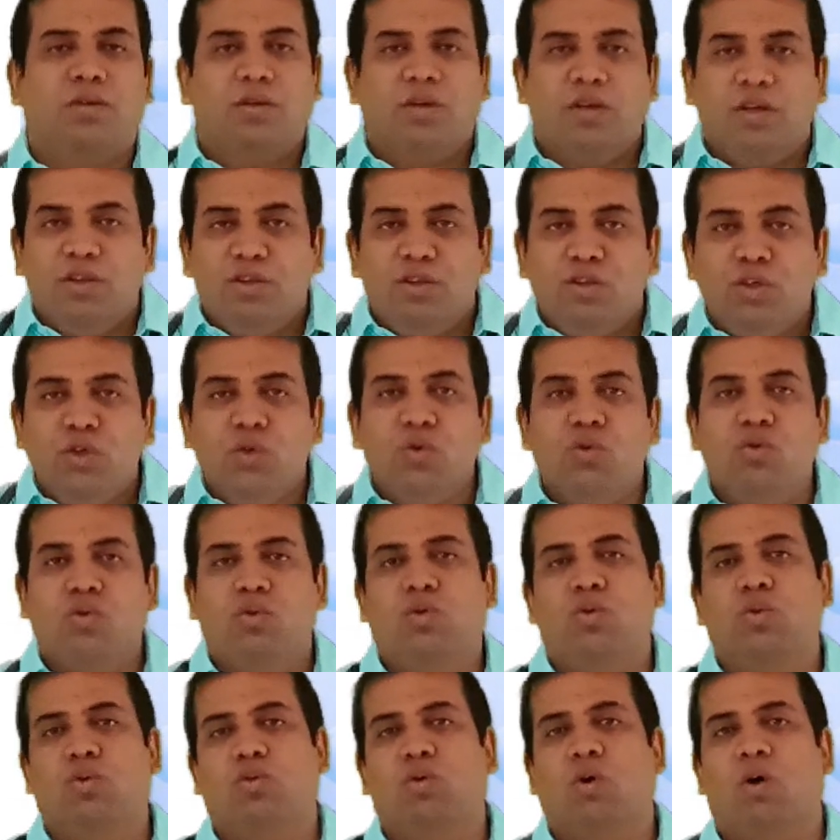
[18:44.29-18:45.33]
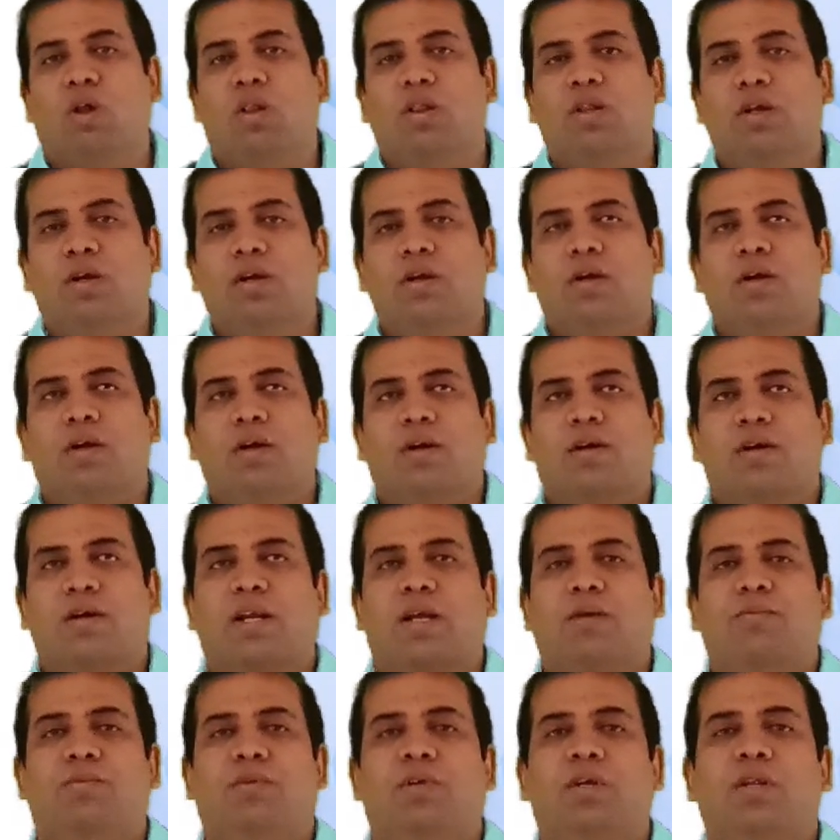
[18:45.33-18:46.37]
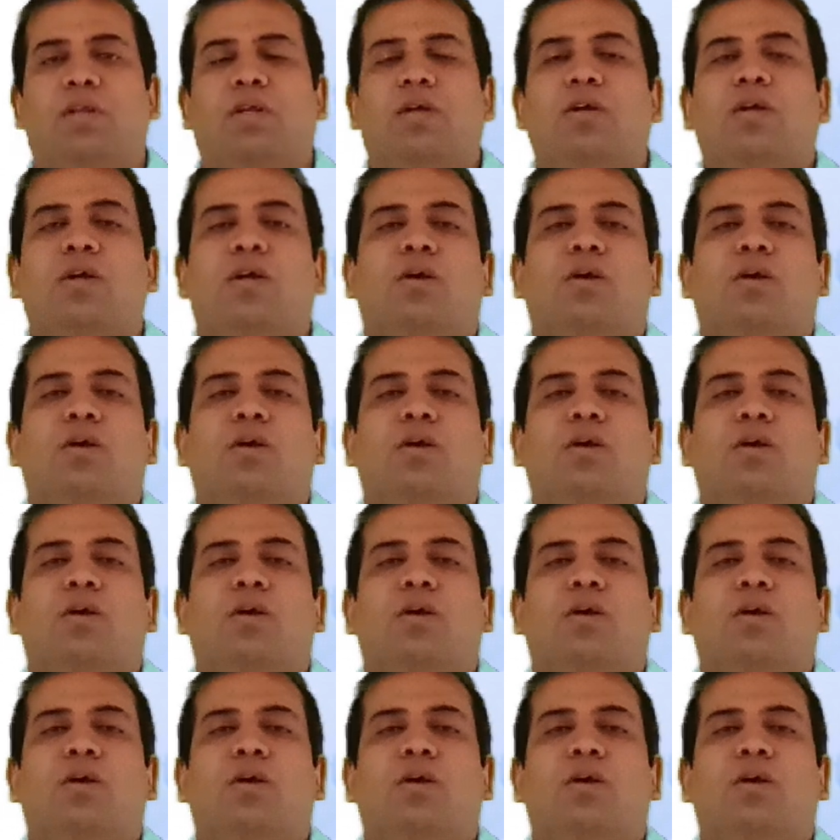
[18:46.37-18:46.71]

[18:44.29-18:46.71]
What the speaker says: is used to solve the crime scene.